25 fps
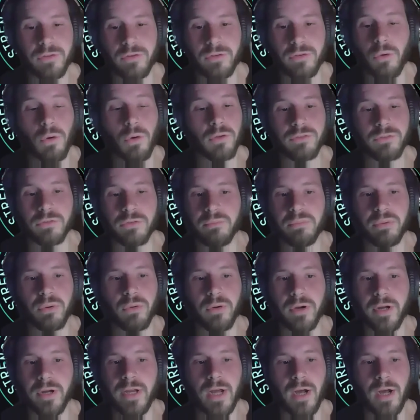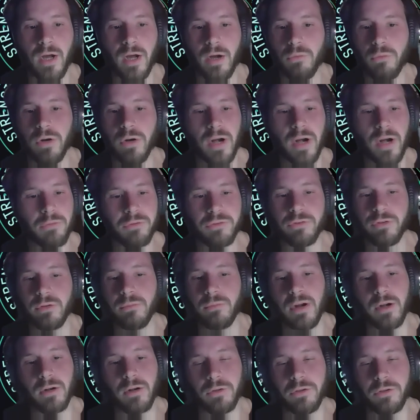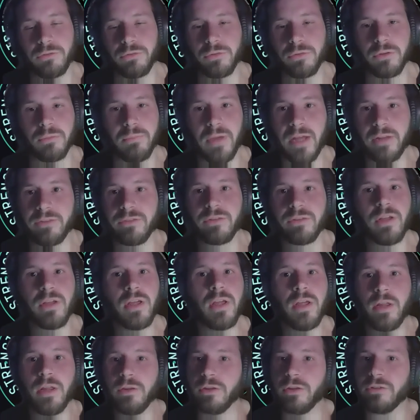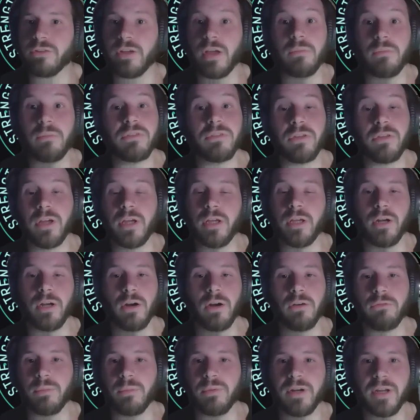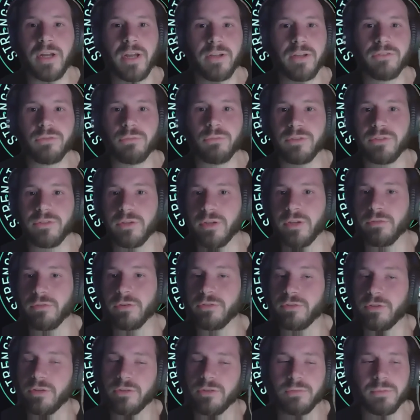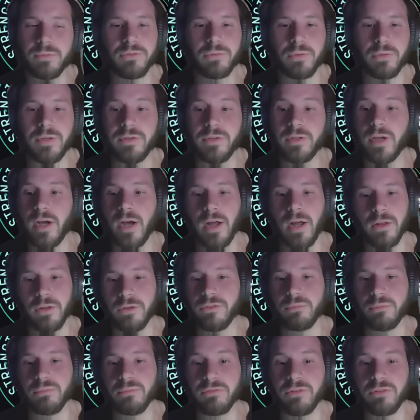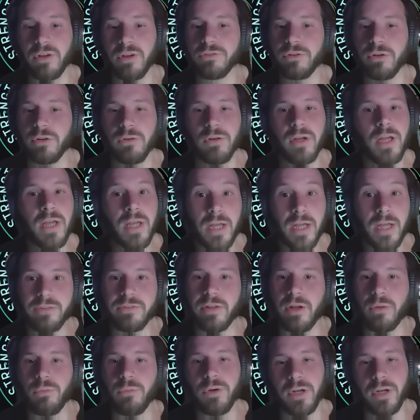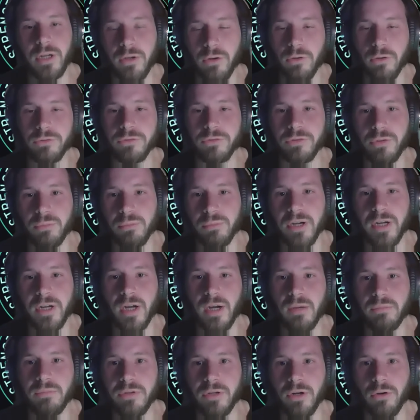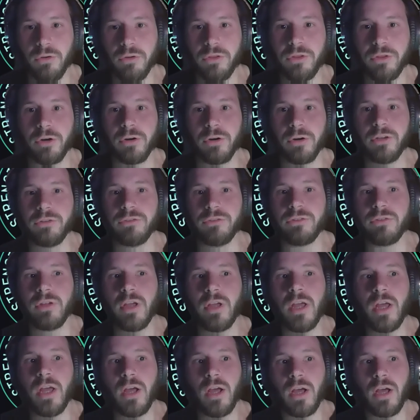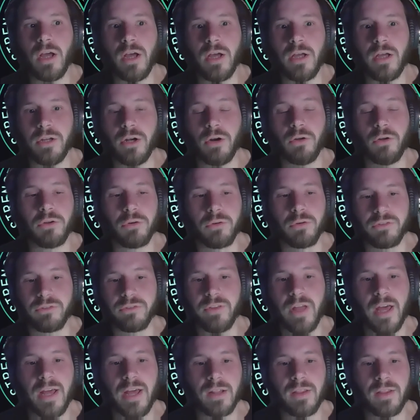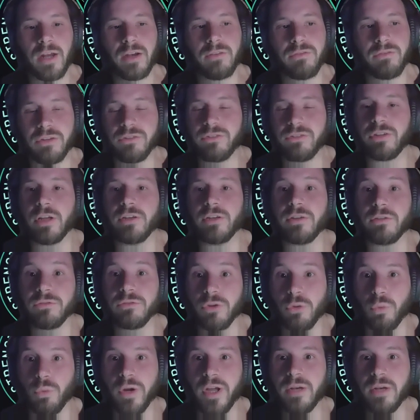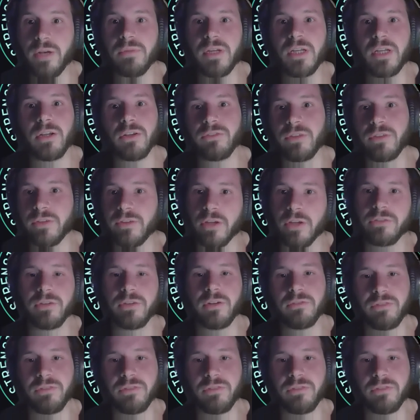an awesome point. Uh, when I was in the minor leagues with the Mets, the same thing. You know, everybody asks what the difference is between college and professional. It's that winning culture you bring up. You know, there is... you know, there is not a lot of incentive to win because that doesn't